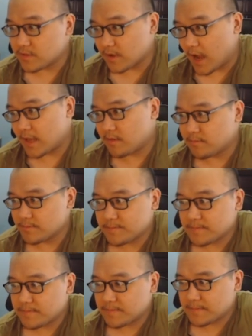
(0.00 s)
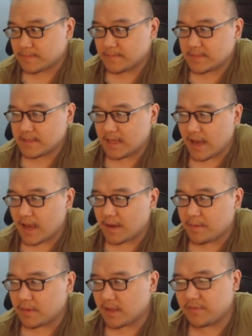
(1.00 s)
So I
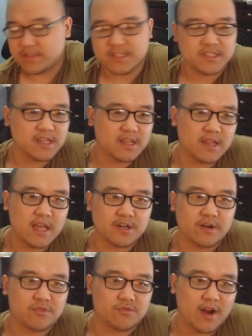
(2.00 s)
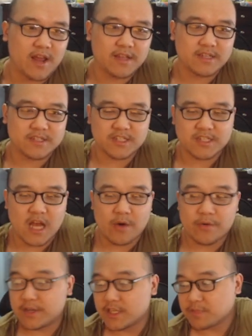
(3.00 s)
believe since the nature of ranked is just how
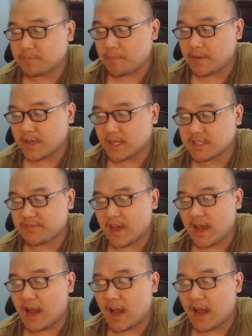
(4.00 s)
it is, but because of that,